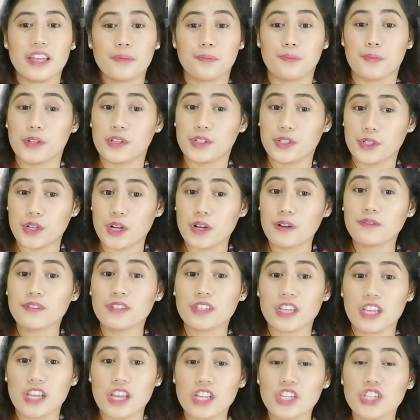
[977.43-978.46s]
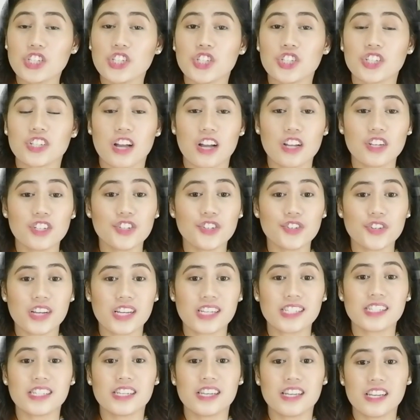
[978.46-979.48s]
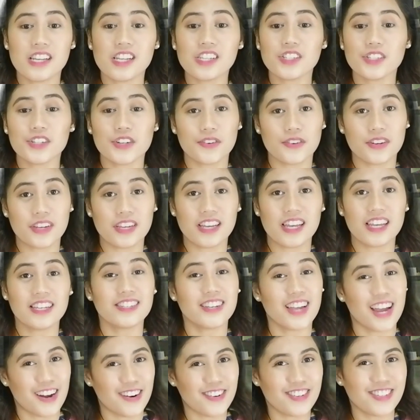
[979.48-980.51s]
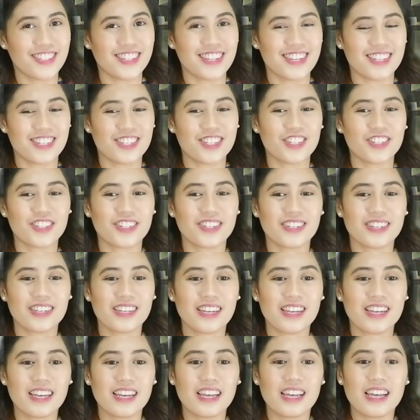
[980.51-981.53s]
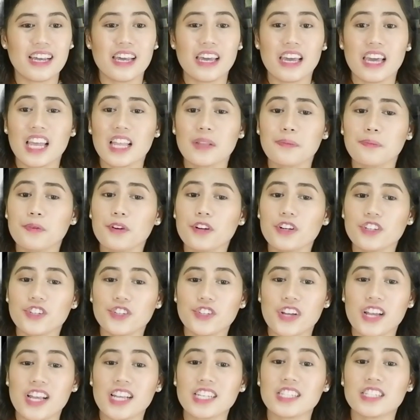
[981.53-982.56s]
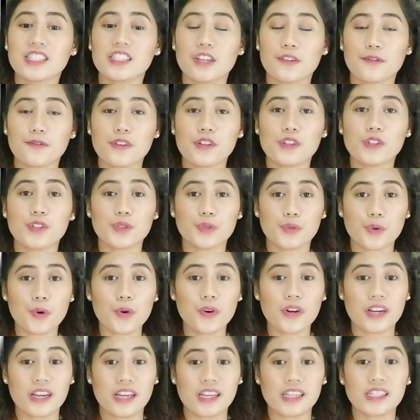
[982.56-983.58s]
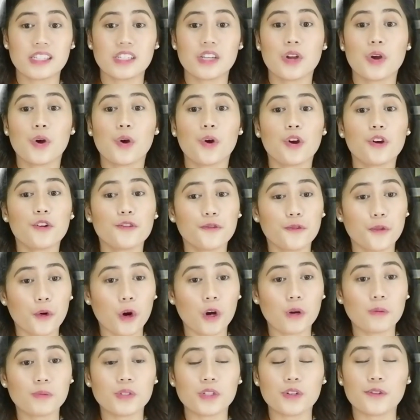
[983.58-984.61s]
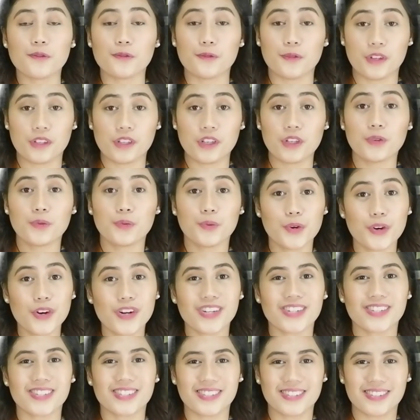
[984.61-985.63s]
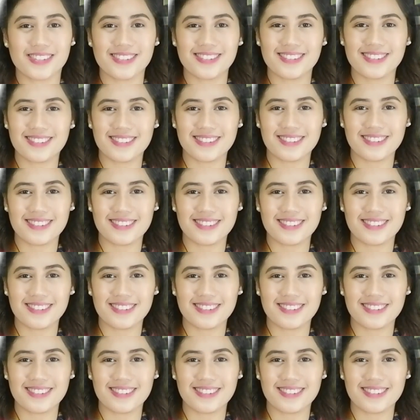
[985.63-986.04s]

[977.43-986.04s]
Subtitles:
It preserves each country's history and heritage. It portrays different stories or forms of written works.